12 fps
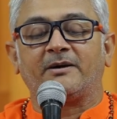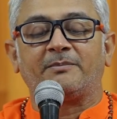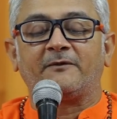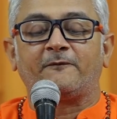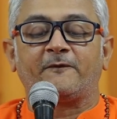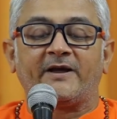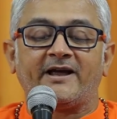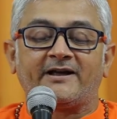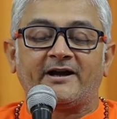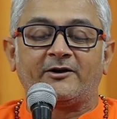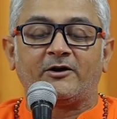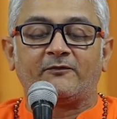up a fake
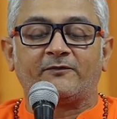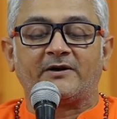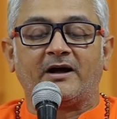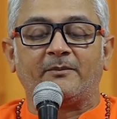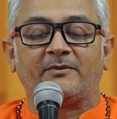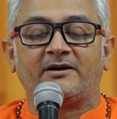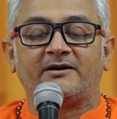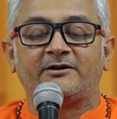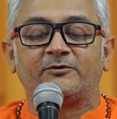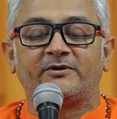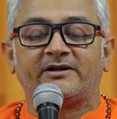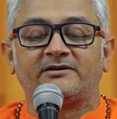head of Rama
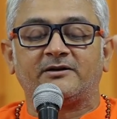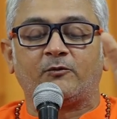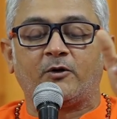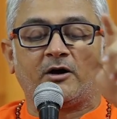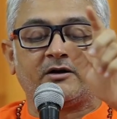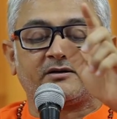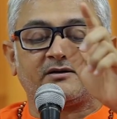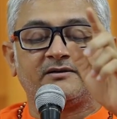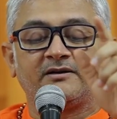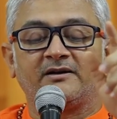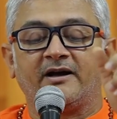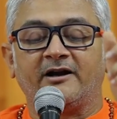during the war?
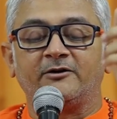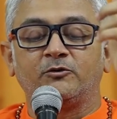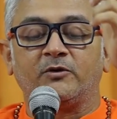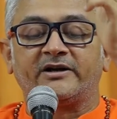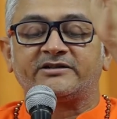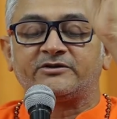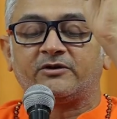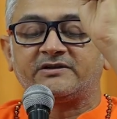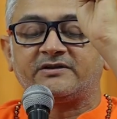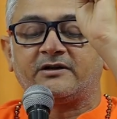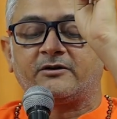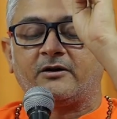And who
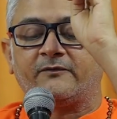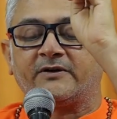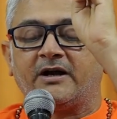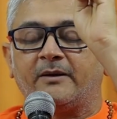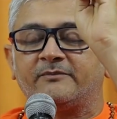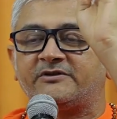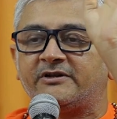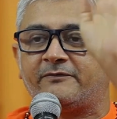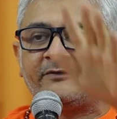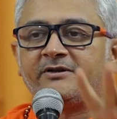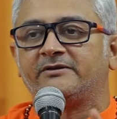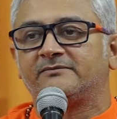assures her of Ram's
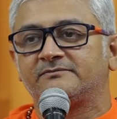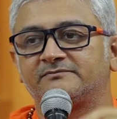safety?